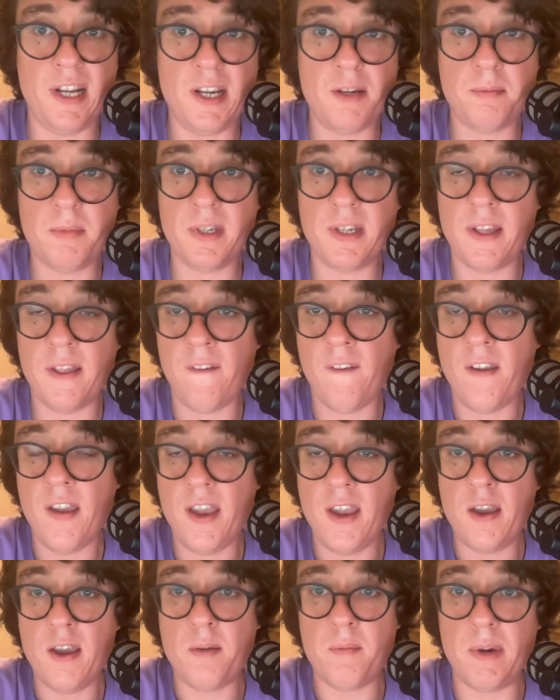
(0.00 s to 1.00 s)
So,
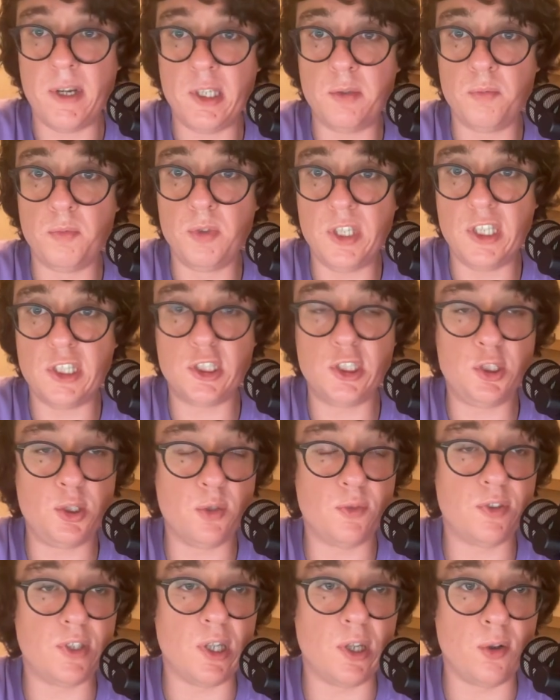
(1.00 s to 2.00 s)
there is a
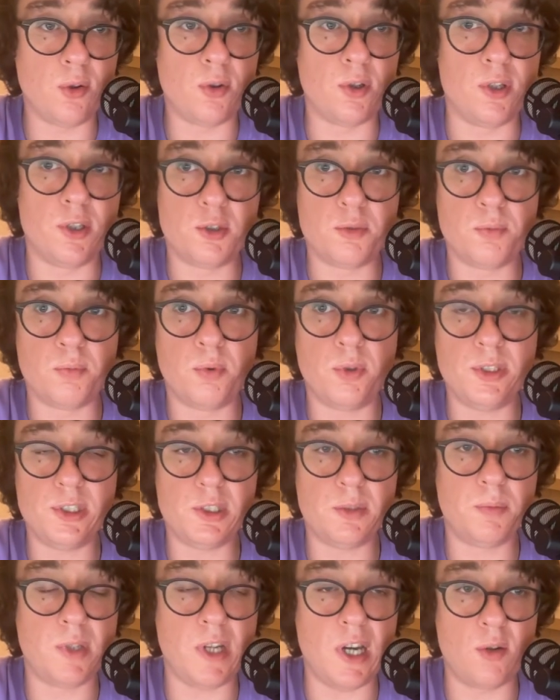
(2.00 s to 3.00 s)
second way to delete
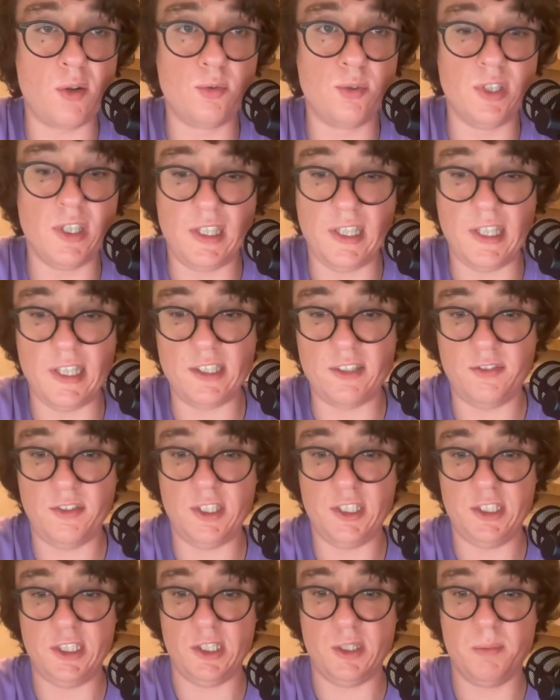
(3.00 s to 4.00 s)
things from the
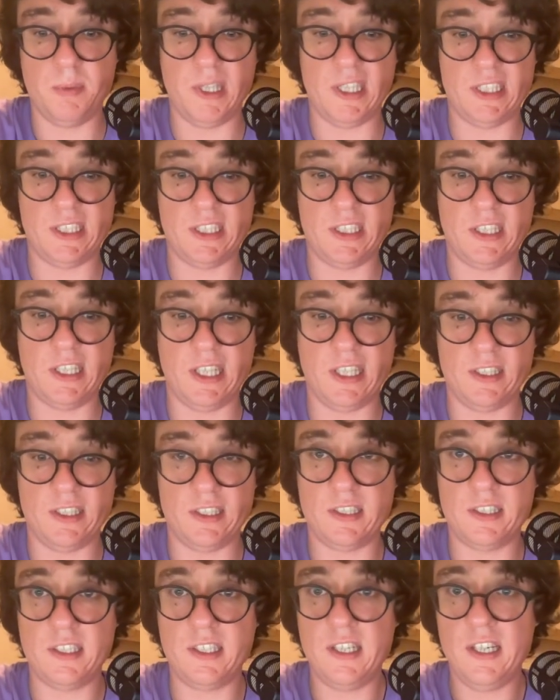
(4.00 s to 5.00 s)
database. There
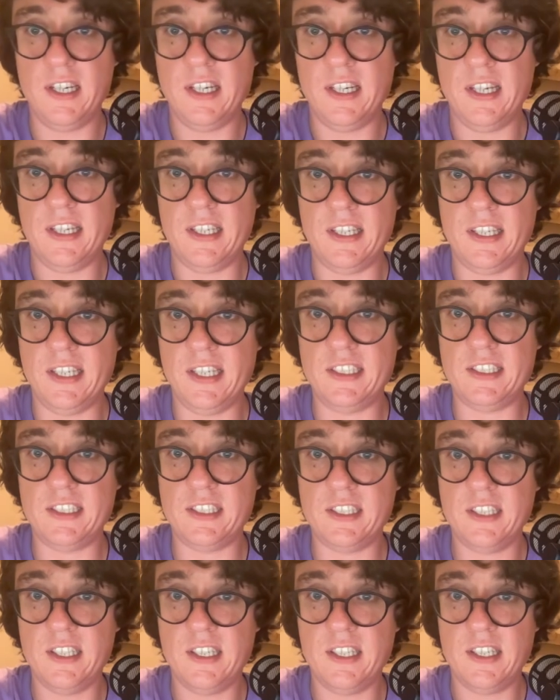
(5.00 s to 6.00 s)
is the command
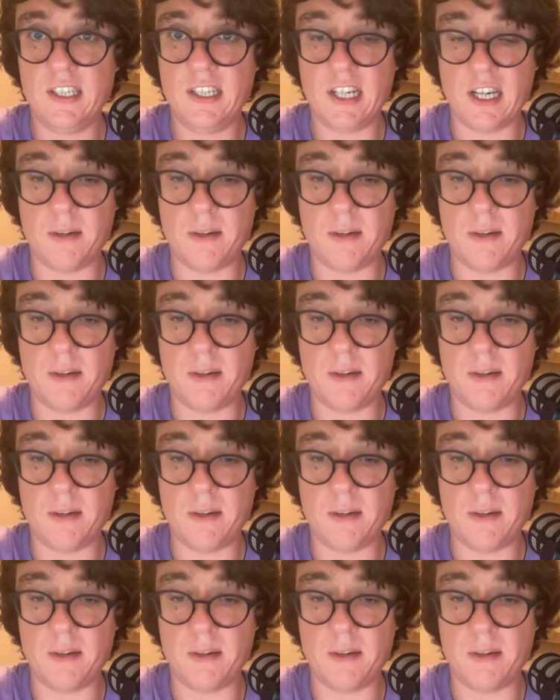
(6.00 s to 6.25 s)
truncate.